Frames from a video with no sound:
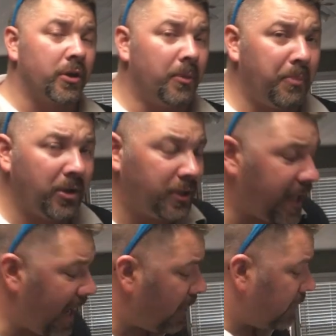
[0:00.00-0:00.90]
you're going to pull
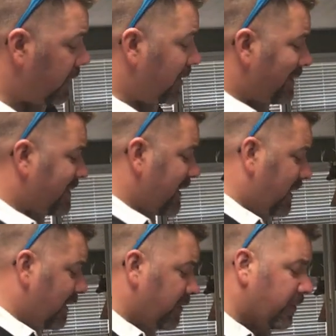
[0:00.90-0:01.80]
it out,
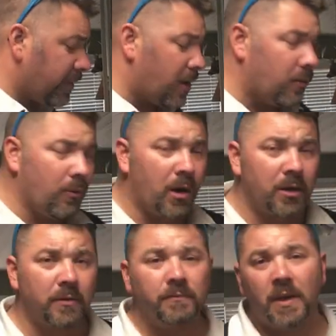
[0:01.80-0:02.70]
set it into the cold
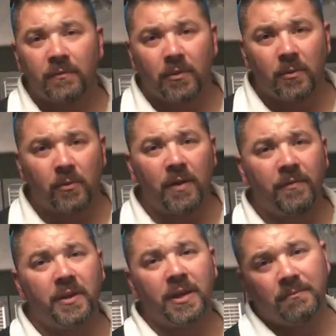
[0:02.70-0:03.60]
water for
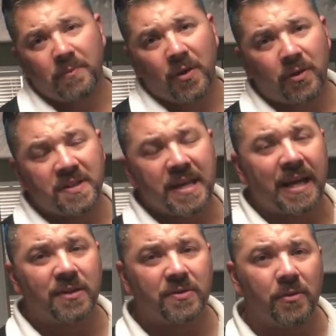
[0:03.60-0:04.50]
roughly 30
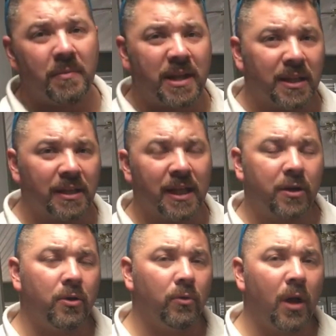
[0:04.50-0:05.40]
seconds to a minute, let
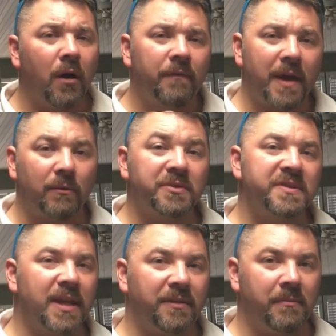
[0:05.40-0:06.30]
it cool off. That will
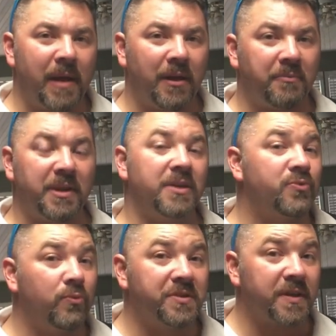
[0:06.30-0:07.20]
set the
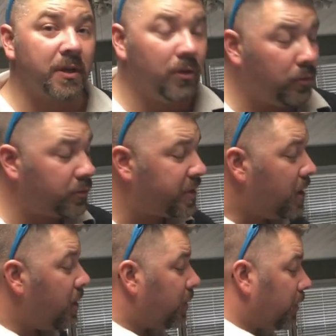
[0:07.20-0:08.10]
mouthpiece. Once it cools,
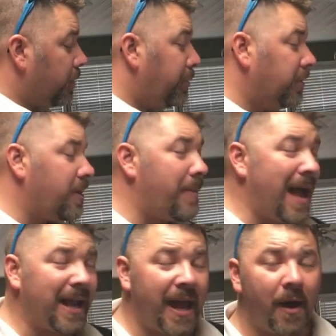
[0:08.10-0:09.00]
you're going to pull it
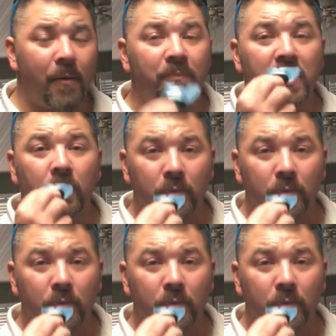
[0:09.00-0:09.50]
back out